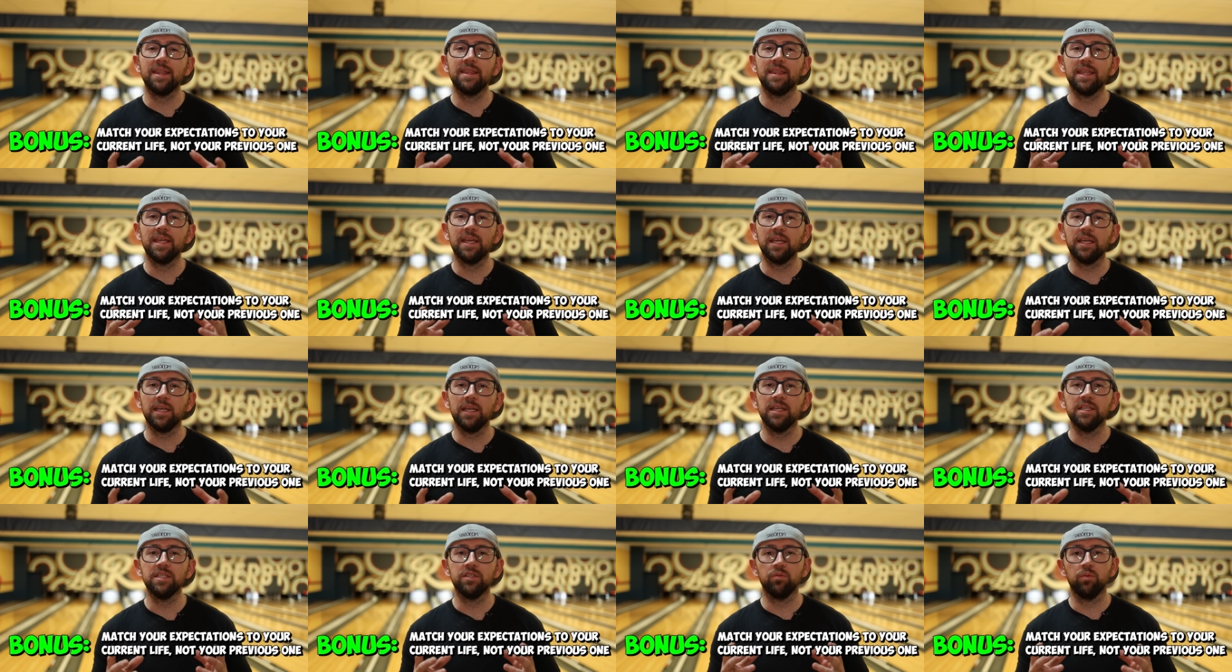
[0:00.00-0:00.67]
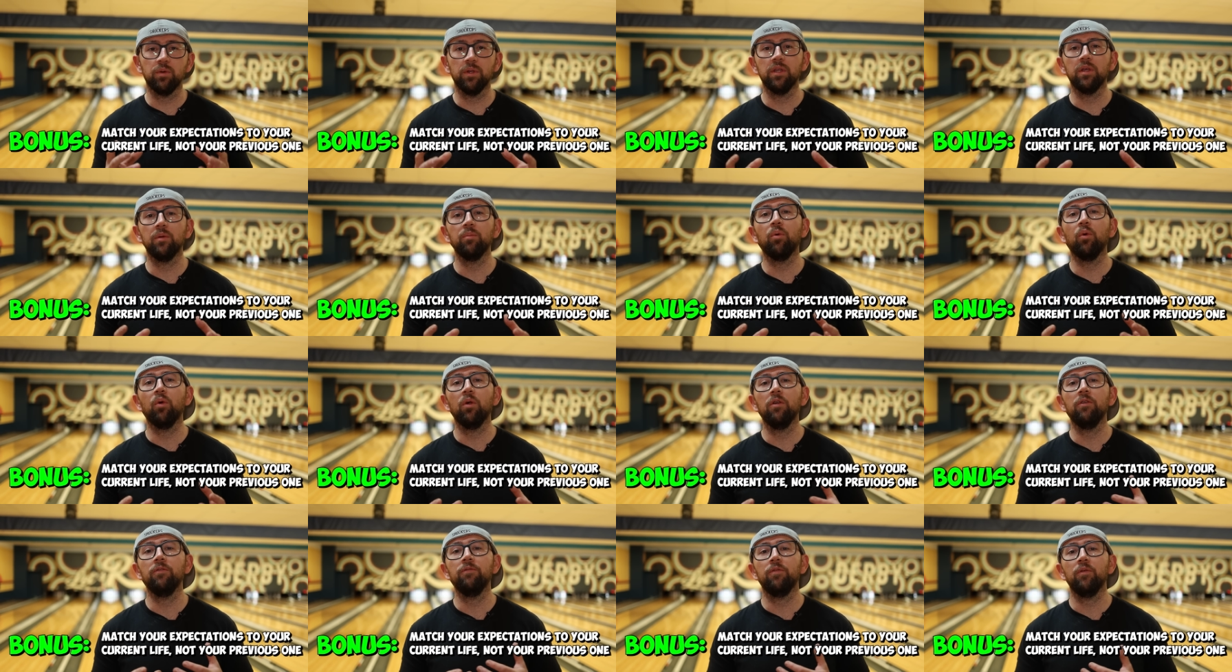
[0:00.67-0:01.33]
think is really
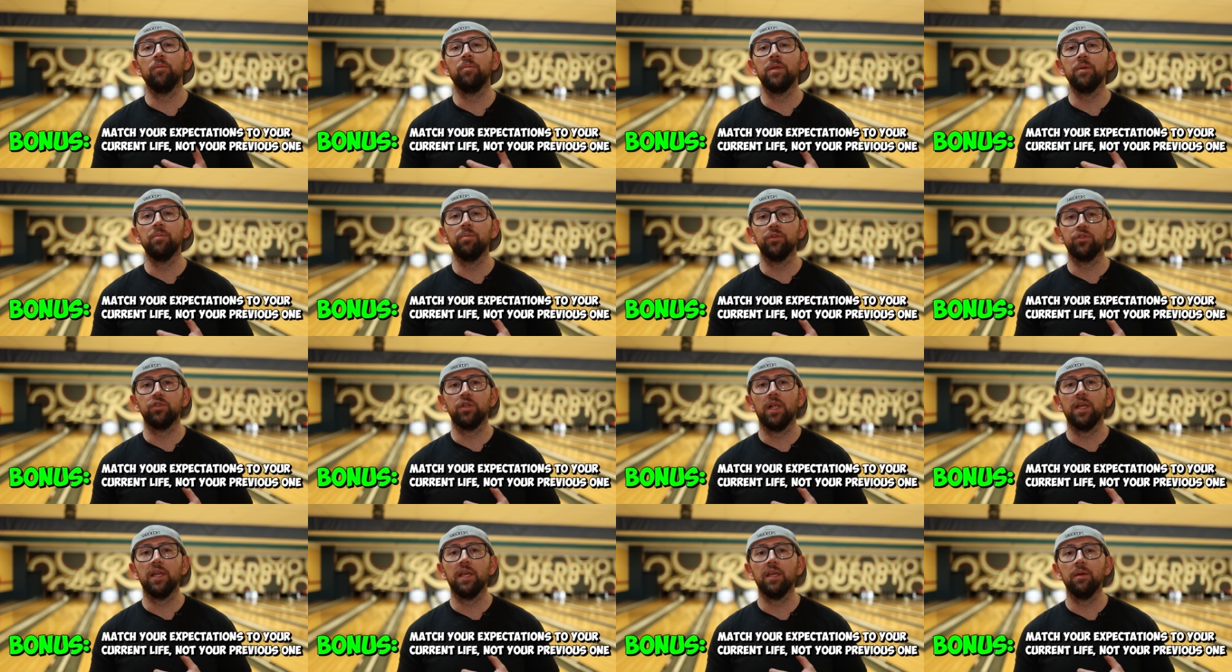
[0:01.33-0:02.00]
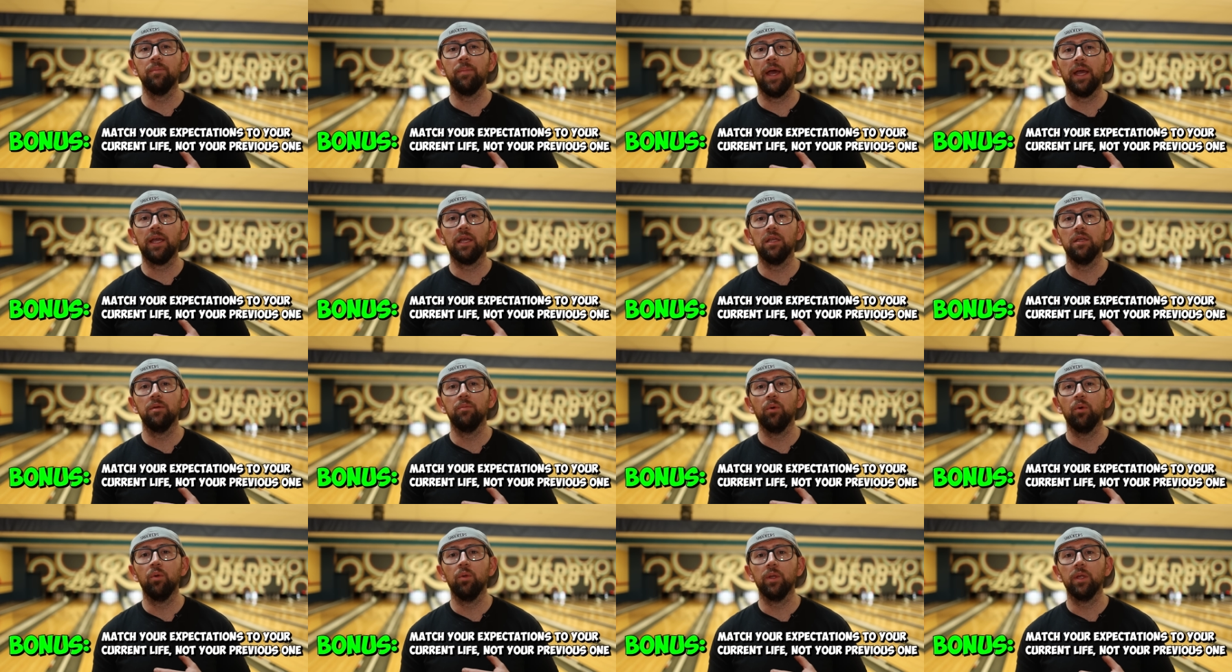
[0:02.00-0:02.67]
important for people trying to get back into
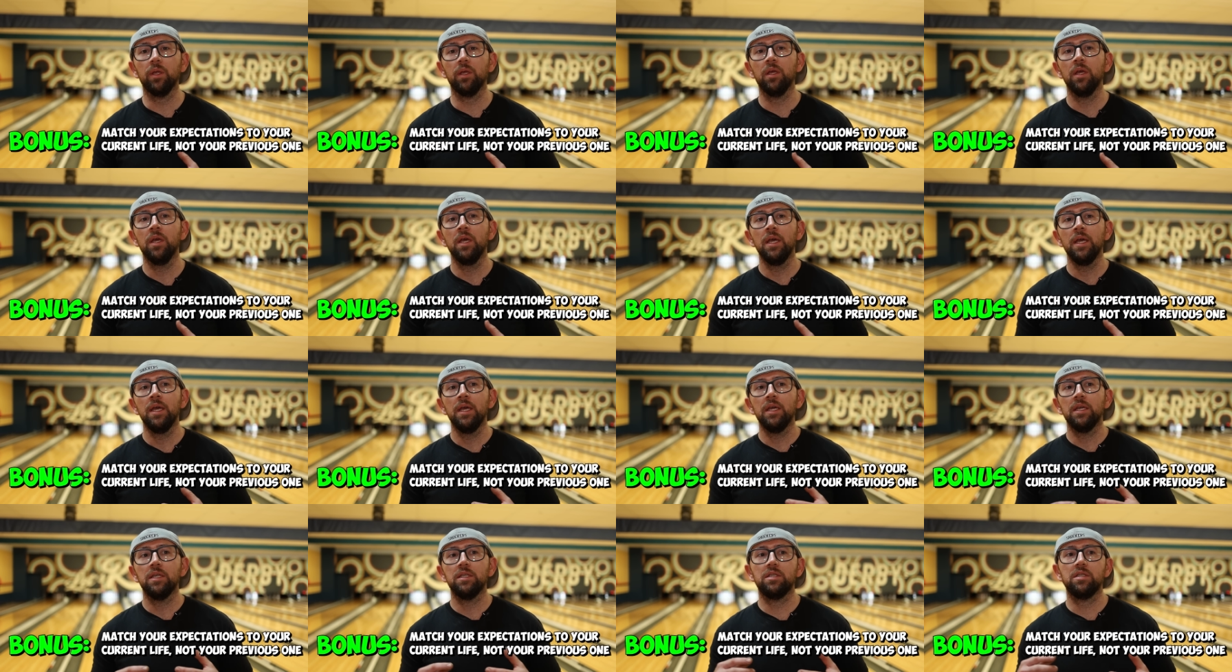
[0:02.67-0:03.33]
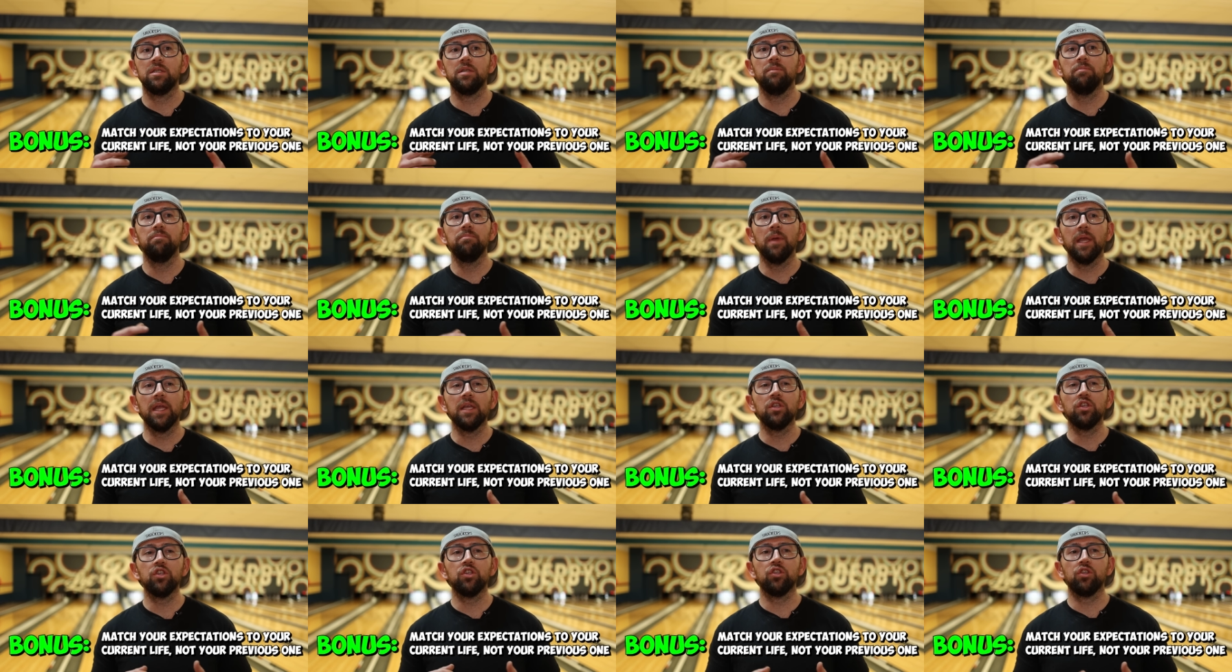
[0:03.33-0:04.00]
bowling is to
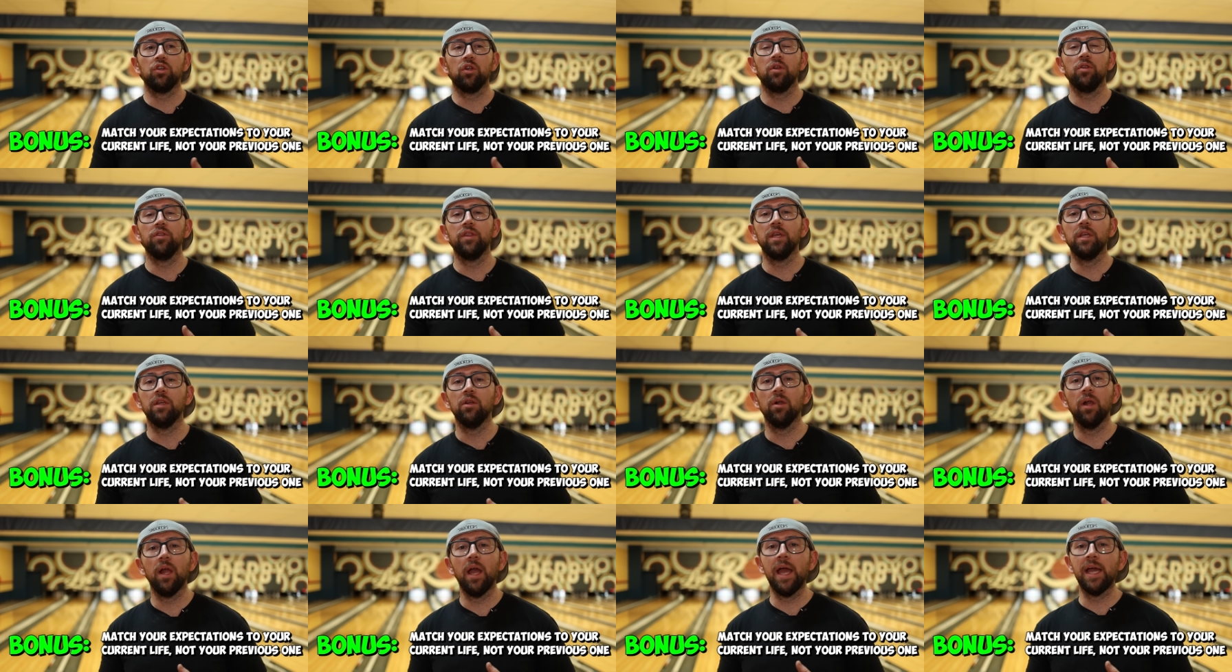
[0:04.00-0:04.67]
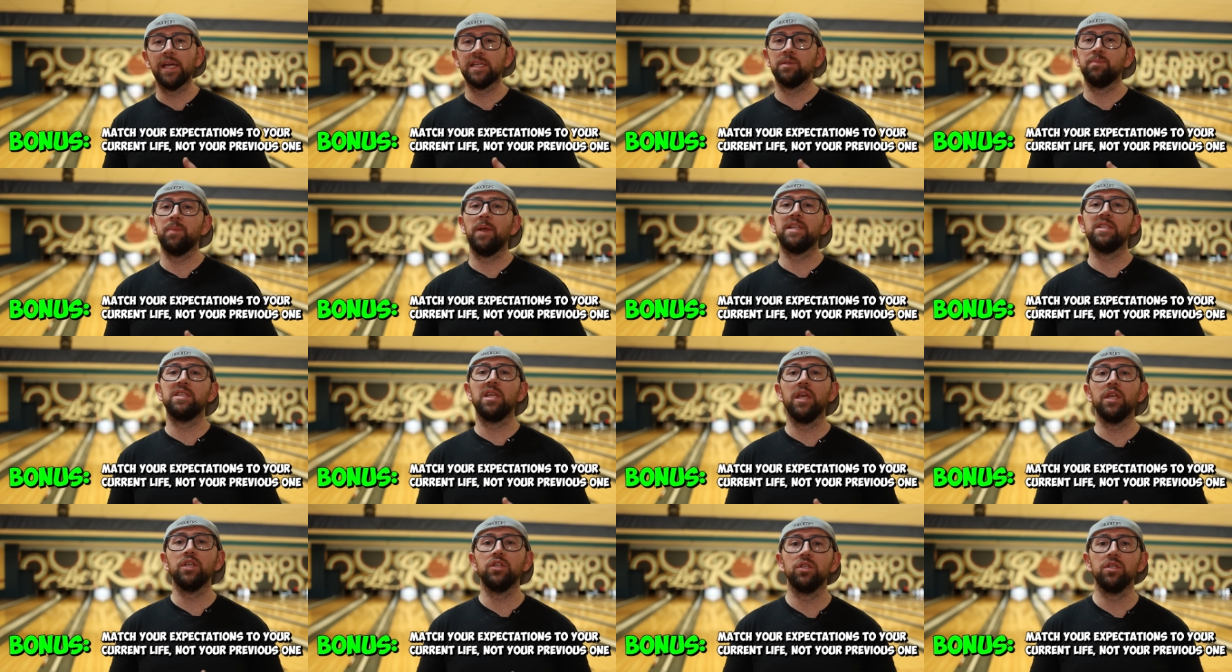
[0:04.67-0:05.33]
make sure that your
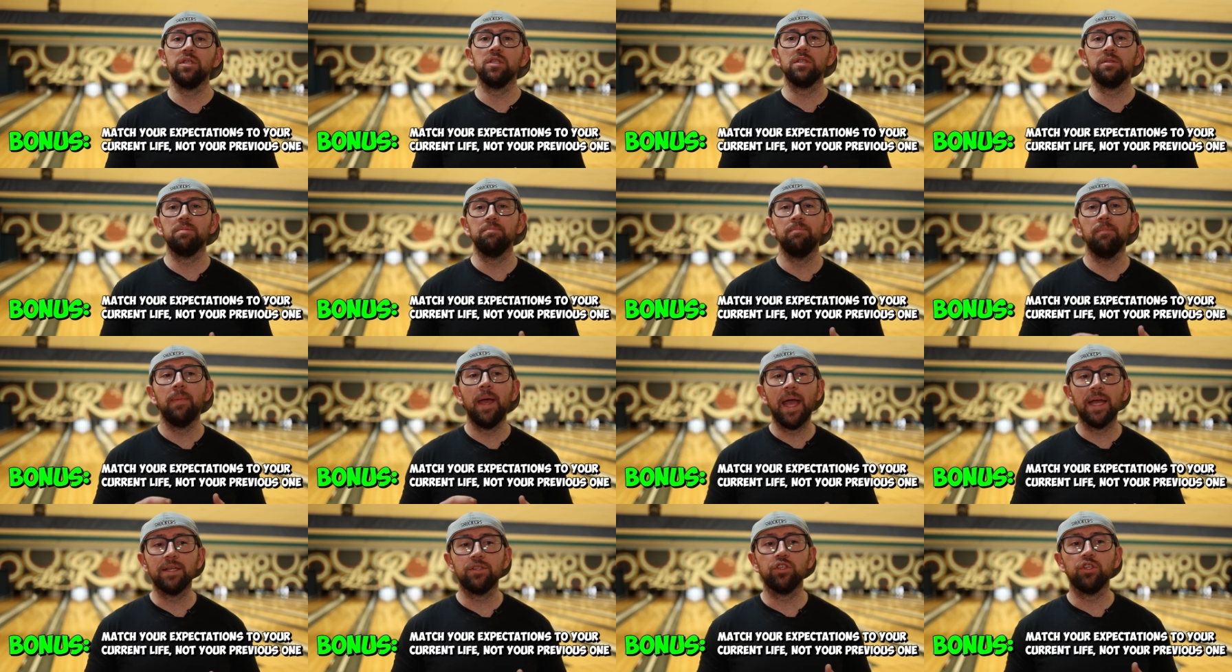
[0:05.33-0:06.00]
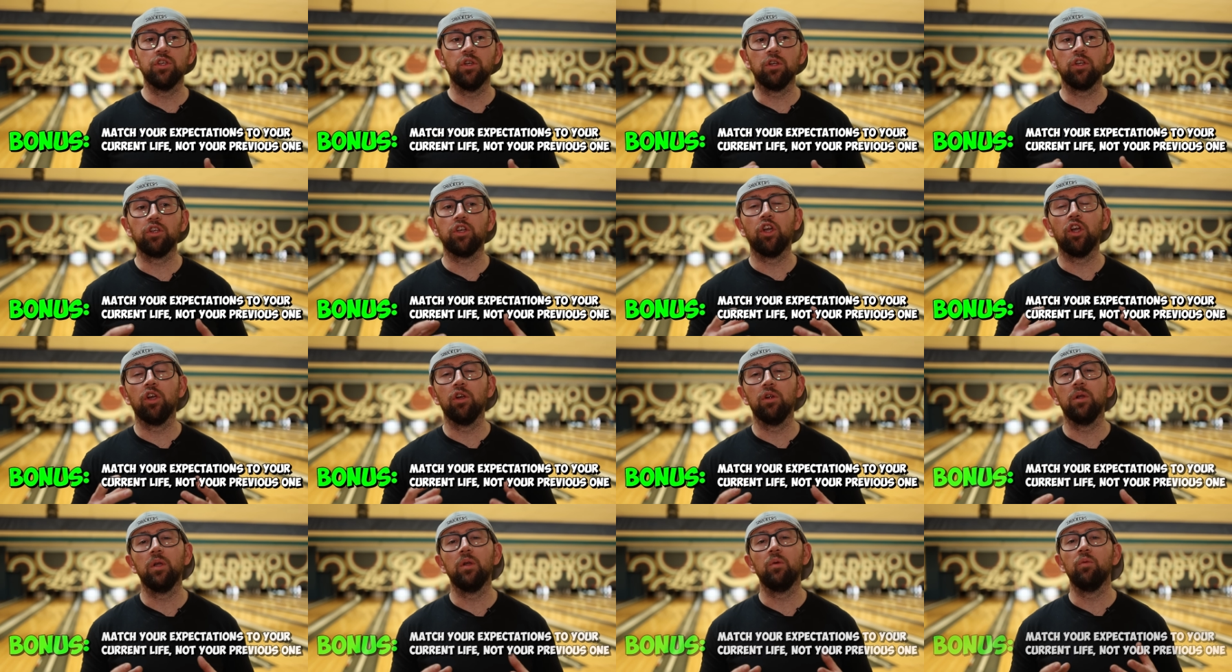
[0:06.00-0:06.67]
expectations match your
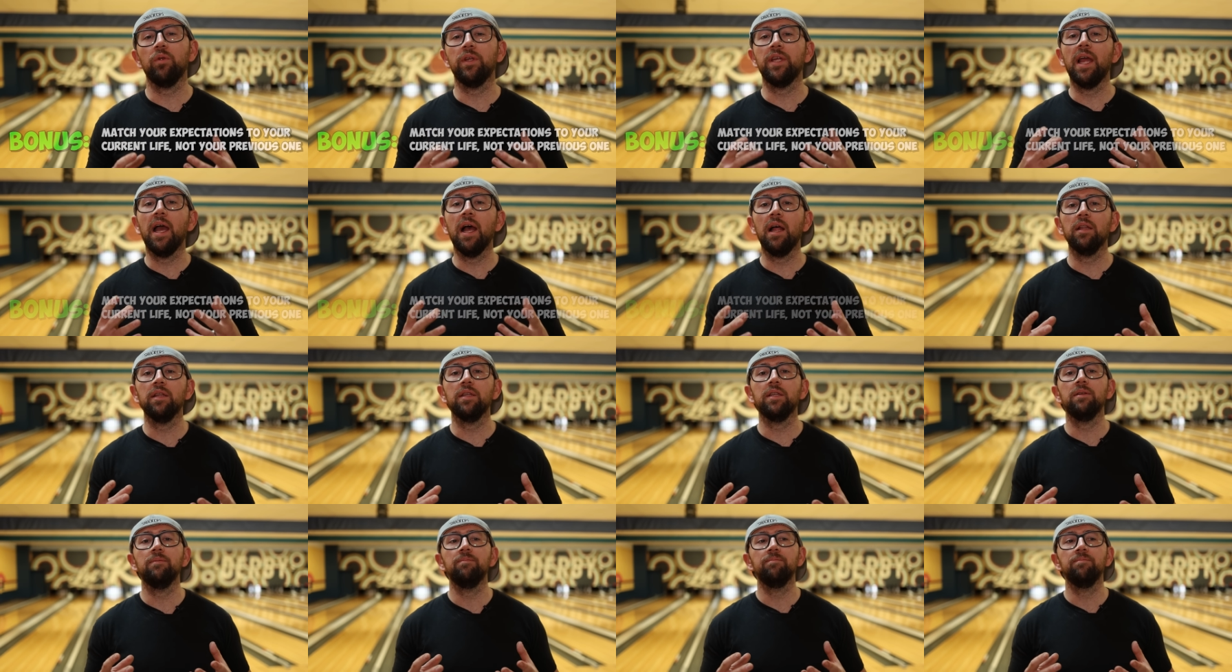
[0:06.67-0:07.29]
current reality.